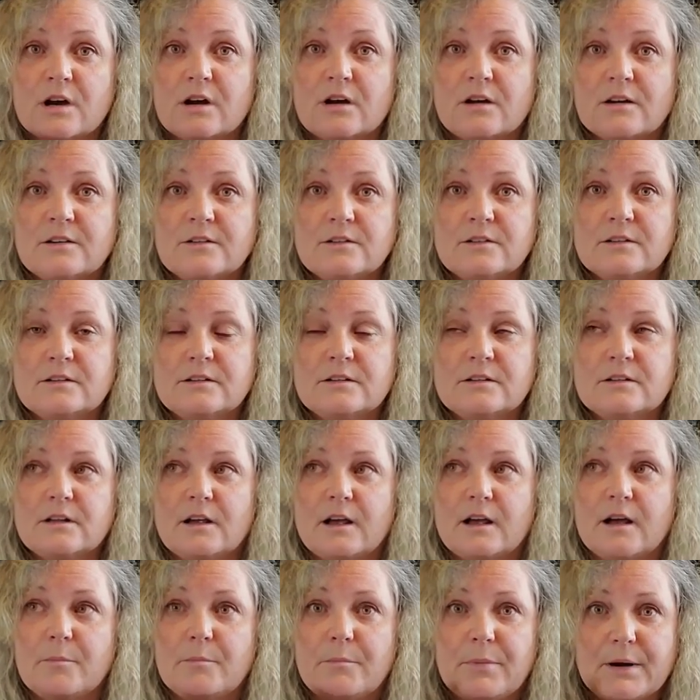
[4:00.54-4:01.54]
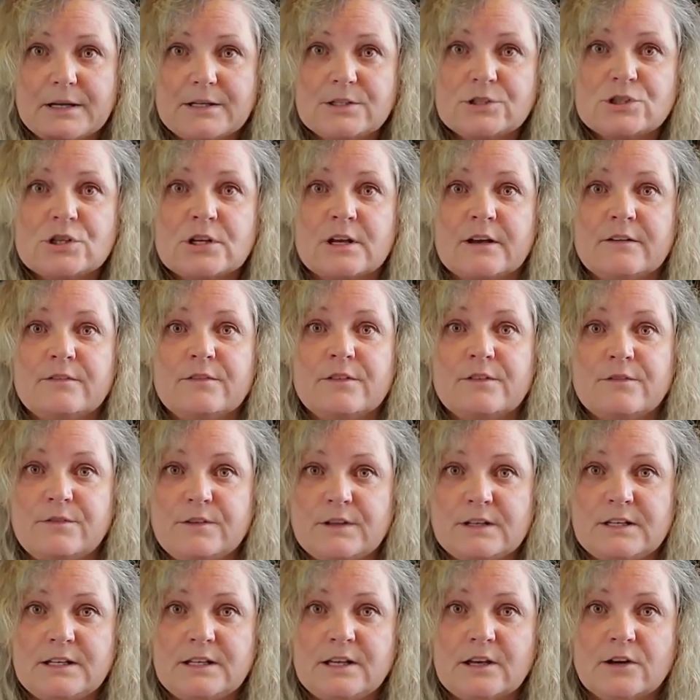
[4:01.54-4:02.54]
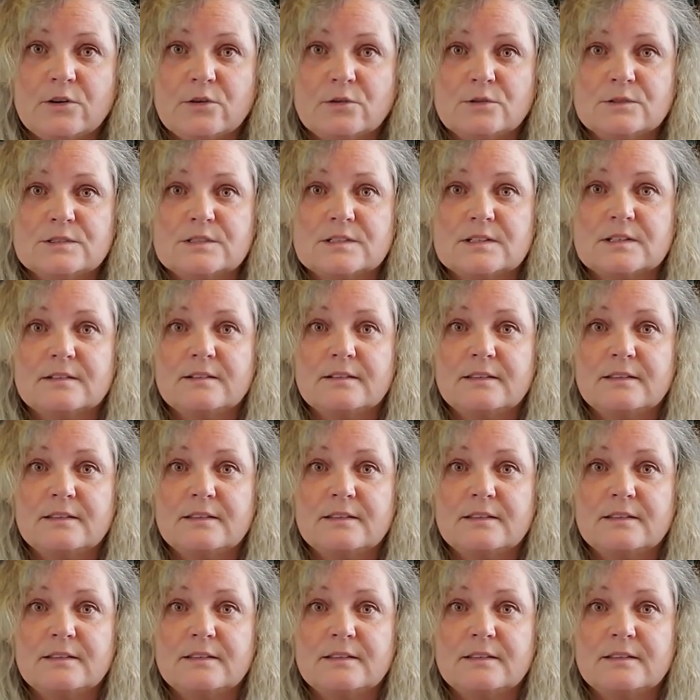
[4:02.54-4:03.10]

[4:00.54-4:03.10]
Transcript: are a bunch of the videos